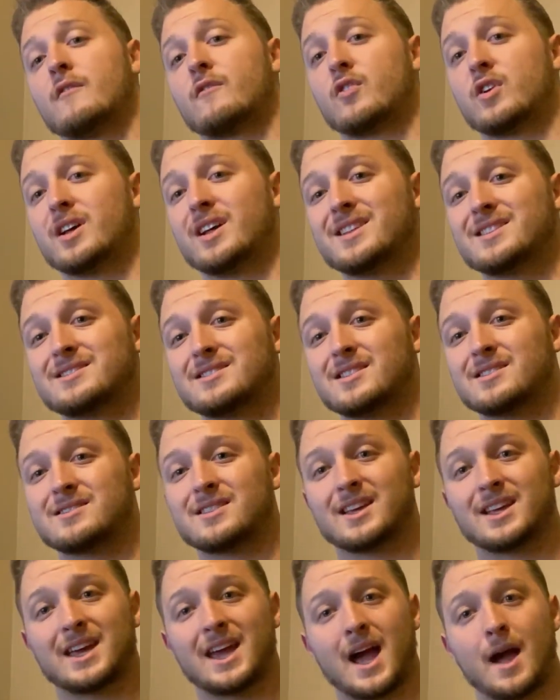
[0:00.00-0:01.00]
For instance,
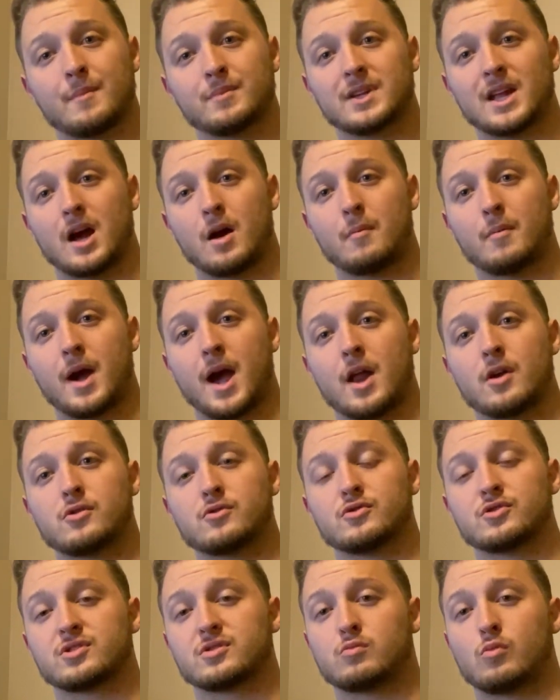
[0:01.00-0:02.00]
the gap down
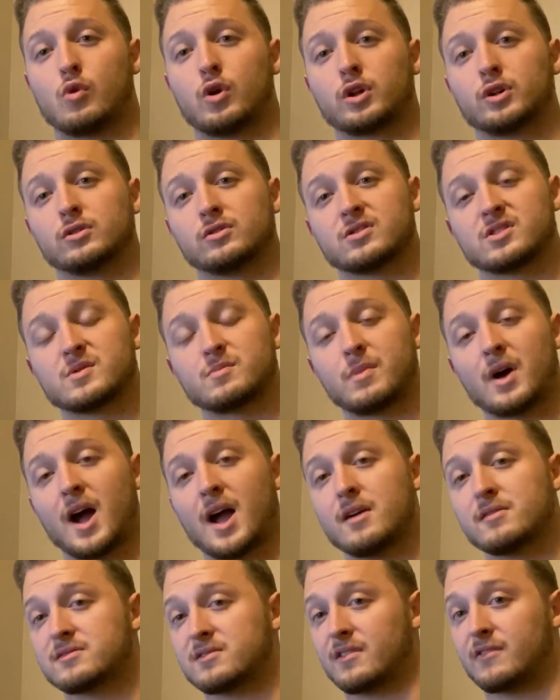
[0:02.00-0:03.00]
pattern this morning on
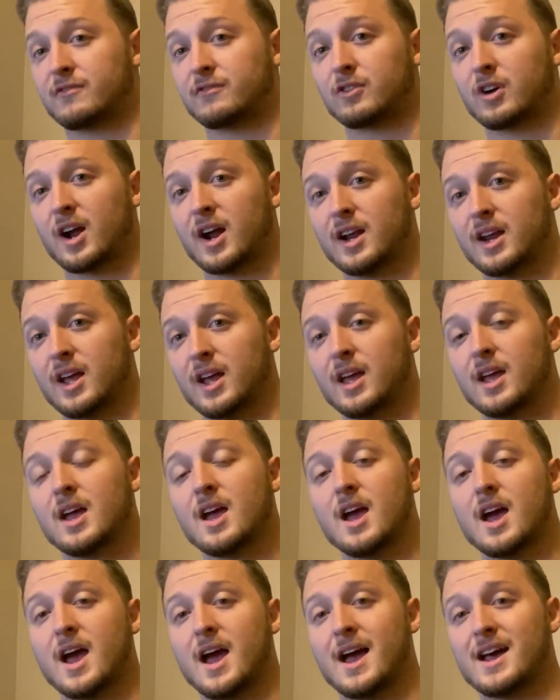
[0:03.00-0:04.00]
SPY, it's a Friday,
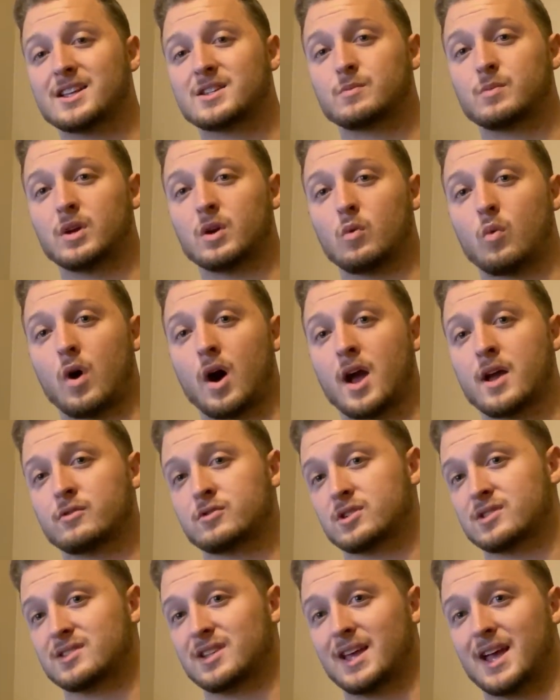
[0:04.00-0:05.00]
SPY,
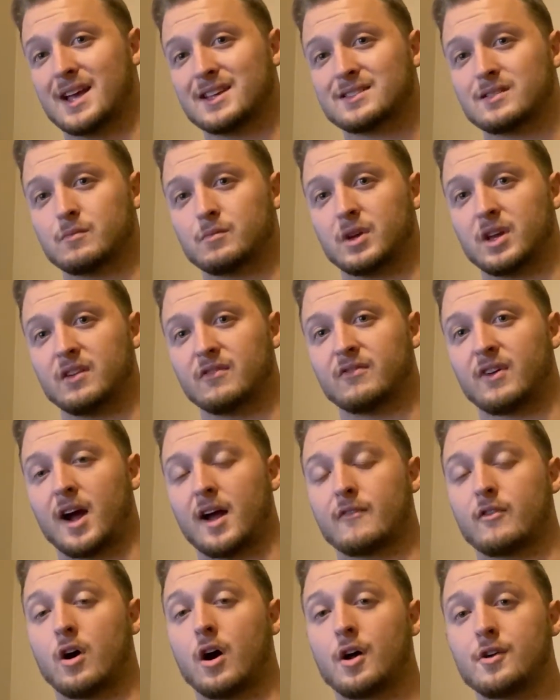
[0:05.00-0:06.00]
which is the S&P
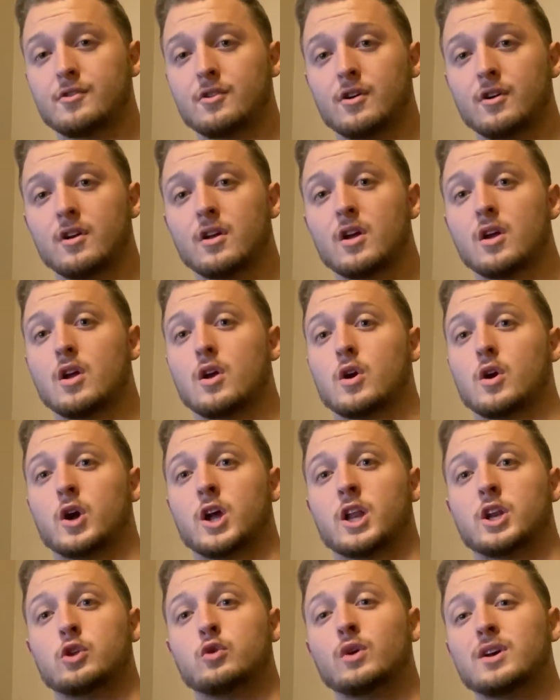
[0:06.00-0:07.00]
500,
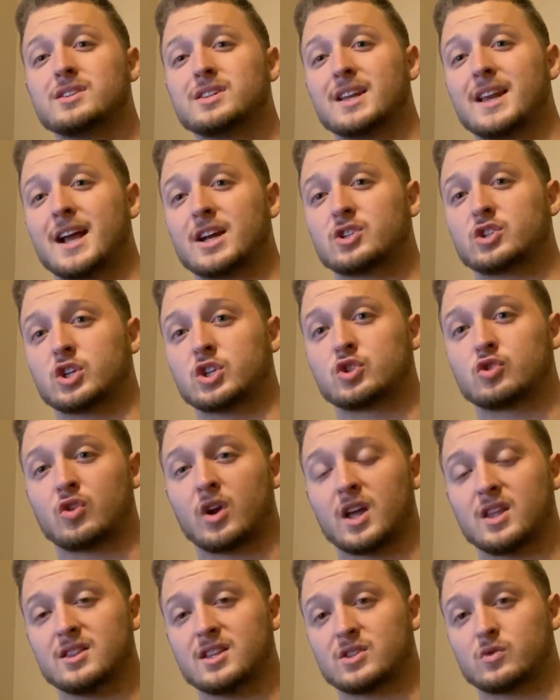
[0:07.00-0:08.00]
and you guys can actually
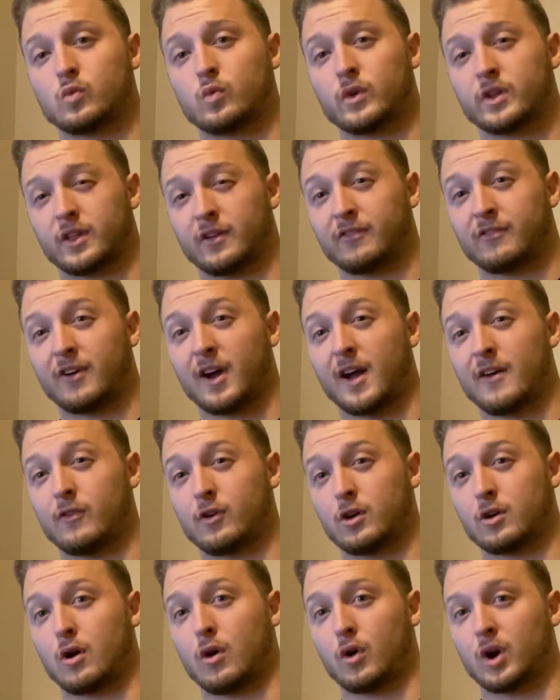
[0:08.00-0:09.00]
trade this with a
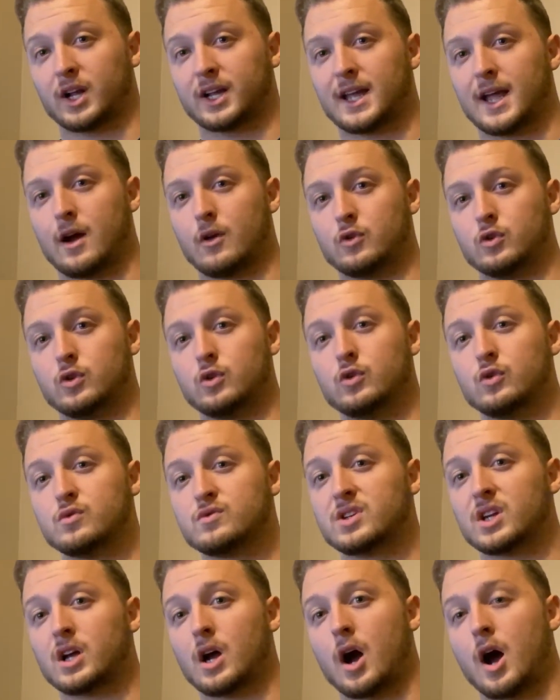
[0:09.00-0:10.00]
$500 account
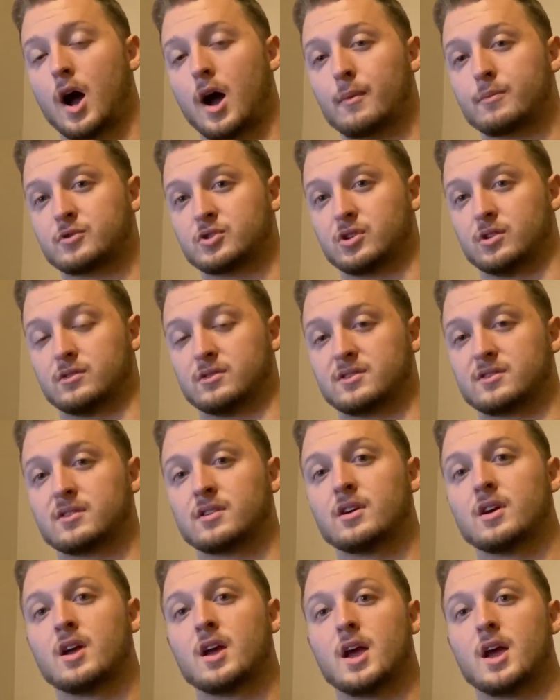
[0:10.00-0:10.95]
using options.